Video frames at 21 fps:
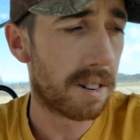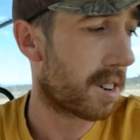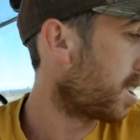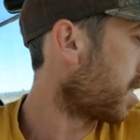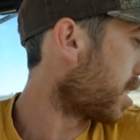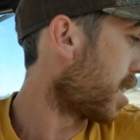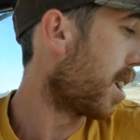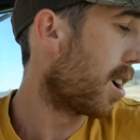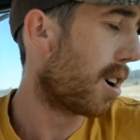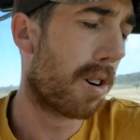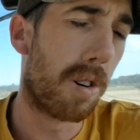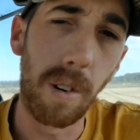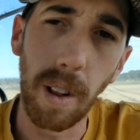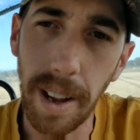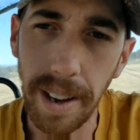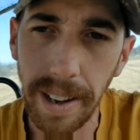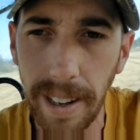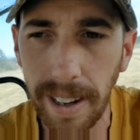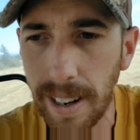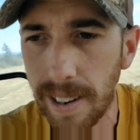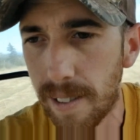You know, like,
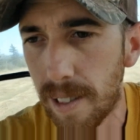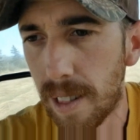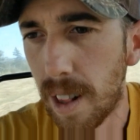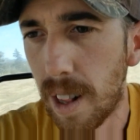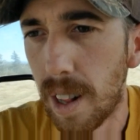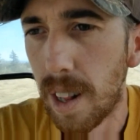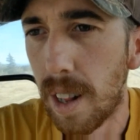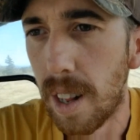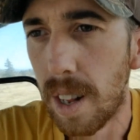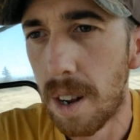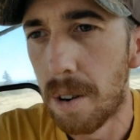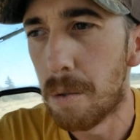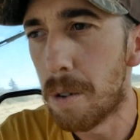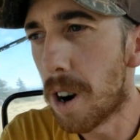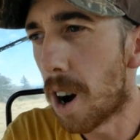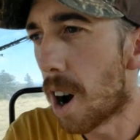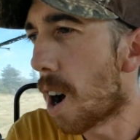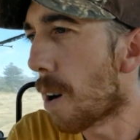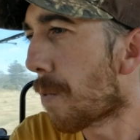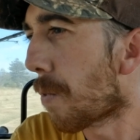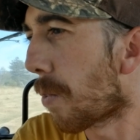we
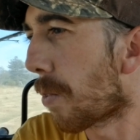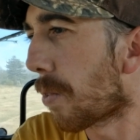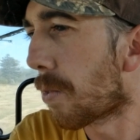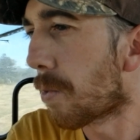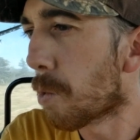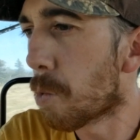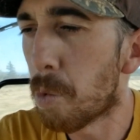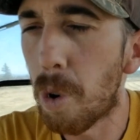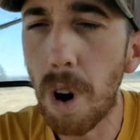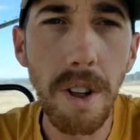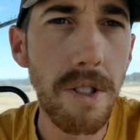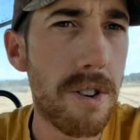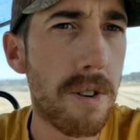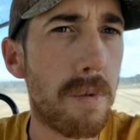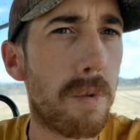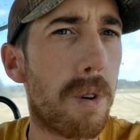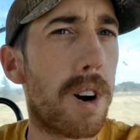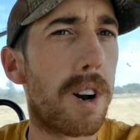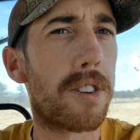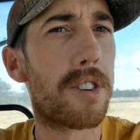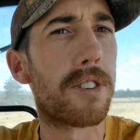often wonder
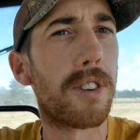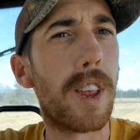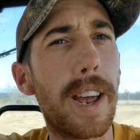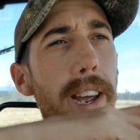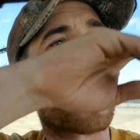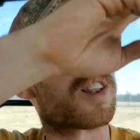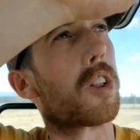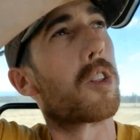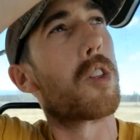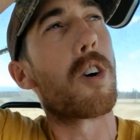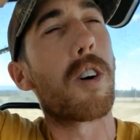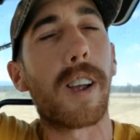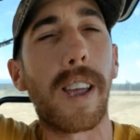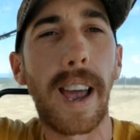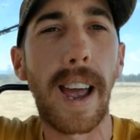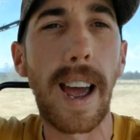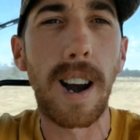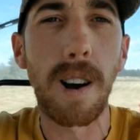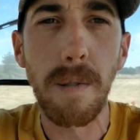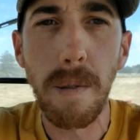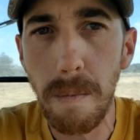what it's like to look
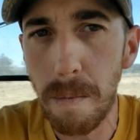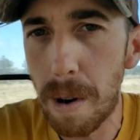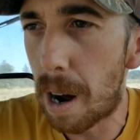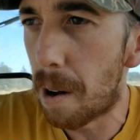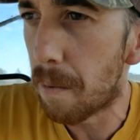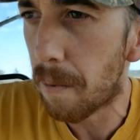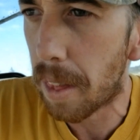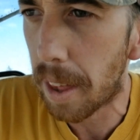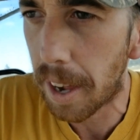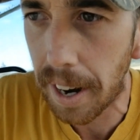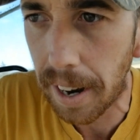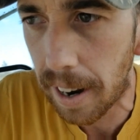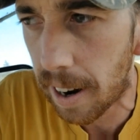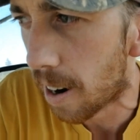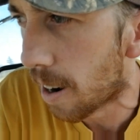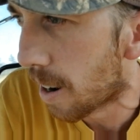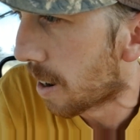at it from up there,